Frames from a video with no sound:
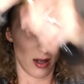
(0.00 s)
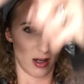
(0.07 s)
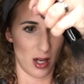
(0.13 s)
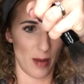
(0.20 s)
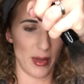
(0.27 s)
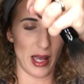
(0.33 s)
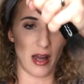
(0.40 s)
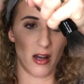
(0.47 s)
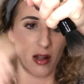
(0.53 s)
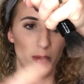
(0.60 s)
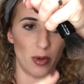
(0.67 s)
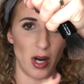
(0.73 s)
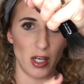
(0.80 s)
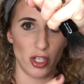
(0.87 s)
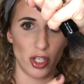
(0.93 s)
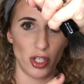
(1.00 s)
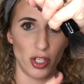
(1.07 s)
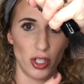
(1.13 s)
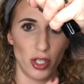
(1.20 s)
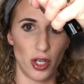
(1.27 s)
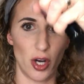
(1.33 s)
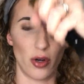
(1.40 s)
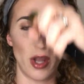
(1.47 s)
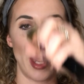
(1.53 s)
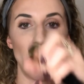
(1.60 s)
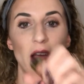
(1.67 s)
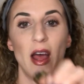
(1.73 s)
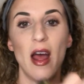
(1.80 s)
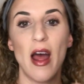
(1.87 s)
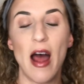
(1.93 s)
coming out of the brush, okay?
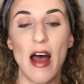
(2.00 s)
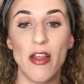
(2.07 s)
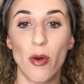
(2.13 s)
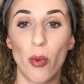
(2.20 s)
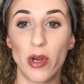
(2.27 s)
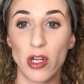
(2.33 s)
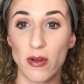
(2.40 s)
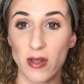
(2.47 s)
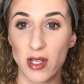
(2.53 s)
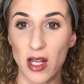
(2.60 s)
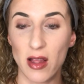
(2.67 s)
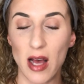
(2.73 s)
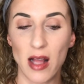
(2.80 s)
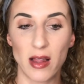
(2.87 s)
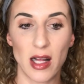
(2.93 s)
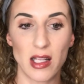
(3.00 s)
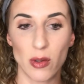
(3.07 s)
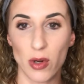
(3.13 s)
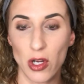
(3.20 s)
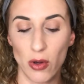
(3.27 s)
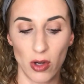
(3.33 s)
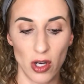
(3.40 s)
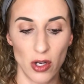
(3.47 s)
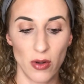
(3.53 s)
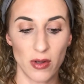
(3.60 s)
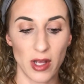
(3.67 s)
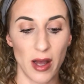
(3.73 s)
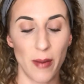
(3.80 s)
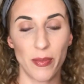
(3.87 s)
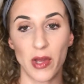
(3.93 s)
And then when you see that, that's when you can use
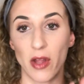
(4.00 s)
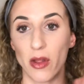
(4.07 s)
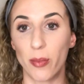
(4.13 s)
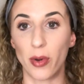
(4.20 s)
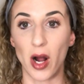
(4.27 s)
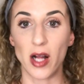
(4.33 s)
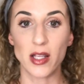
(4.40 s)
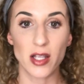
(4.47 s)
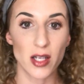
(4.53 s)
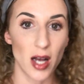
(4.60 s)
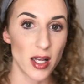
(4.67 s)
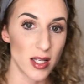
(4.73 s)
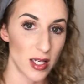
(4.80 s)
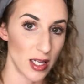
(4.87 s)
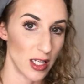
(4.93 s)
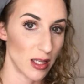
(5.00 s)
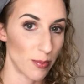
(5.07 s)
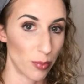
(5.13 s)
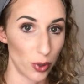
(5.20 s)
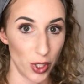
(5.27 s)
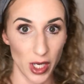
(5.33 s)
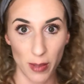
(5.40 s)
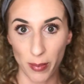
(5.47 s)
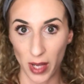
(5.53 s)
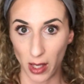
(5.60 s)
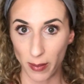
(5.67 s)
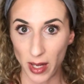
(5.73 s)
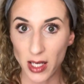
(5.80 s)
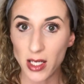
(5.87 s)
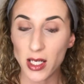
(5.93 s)
it. Now the bronze dust is pretty
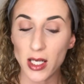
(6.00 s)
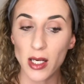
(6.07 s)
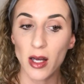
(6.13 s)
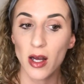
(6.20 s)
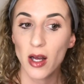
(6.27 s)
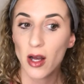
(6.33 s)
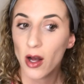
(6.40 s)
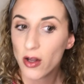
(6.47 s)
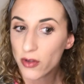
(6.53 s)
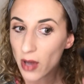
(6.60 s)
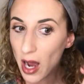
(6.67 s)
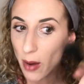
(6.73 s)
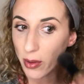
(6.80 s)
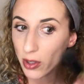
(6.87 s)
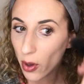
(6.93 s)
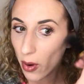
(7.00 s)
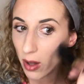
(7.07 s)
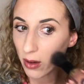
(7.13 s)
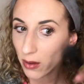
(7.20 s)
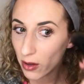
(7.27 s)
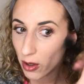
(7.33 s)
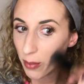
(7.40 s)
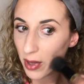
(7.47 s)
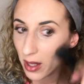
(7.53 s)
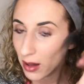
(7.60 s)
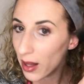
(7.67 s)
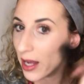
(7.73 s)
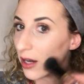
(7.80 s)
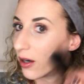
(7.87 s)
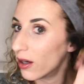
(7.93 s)
pigmented, so I would go a little bit
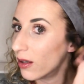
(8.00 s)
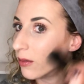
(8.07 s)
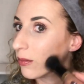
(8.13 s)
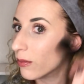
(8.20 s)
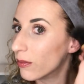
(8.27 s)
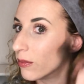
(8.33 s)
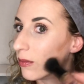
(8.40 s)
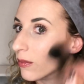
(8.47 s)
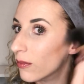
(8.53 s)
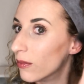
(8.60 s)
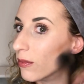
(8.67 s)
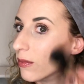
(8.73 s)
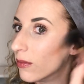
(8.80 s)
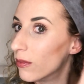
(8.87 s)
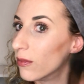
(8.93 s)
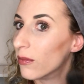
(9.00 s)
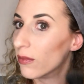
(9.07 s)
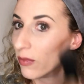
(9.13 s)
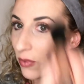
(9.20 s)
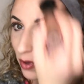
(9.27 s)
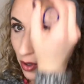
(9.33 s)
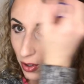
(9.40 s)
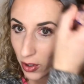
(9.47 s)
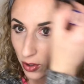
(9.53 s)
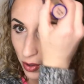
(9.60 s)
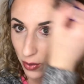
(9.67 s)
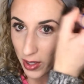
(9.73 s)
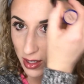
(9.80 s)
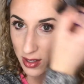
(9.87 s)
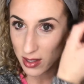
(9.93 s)
lighter. You're
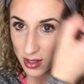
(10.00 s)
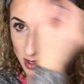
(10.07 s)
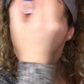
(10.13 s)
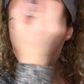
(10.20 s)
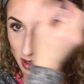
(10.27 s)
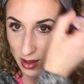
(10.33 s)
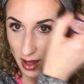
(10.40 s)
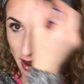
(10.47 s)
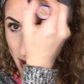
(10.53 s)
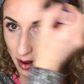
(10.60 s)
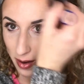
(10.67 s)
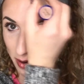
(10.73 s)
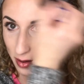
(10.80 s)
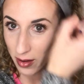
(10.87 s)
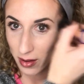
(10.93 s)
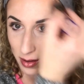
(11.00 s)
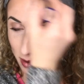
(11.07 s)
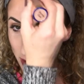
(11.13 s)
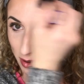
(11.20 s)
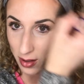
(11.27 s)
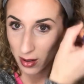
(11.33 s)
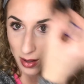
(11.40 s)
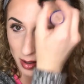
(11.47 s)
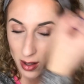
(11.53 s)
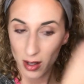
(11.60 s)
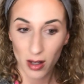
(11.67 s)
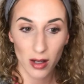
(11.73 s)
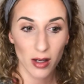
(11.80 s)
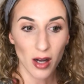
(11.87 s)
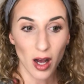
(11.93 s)
going to see that
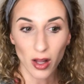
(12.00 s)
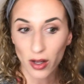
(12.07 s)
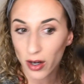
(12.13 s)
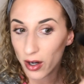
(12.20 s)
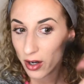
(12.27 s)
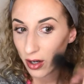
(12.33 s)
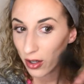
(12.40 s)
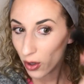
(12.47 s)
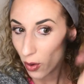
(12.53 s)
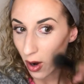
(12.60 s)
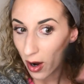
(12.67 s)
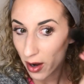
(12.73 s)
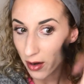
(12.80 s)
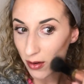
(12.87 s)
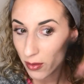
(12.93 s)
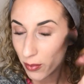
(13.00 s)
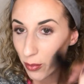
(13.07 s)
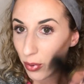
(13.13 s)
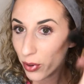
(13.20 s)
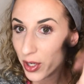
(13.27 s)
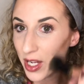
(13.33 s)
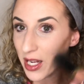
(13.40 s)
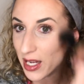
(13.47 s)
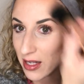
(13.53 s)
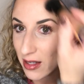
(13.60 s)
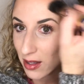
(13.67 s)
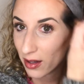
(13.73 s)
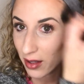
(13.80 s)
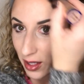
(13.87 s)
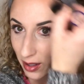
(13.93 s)
color go on pretty
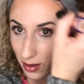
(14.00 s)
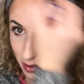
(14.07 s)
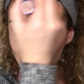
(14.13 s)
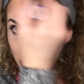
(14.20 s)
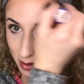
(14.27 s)
easily.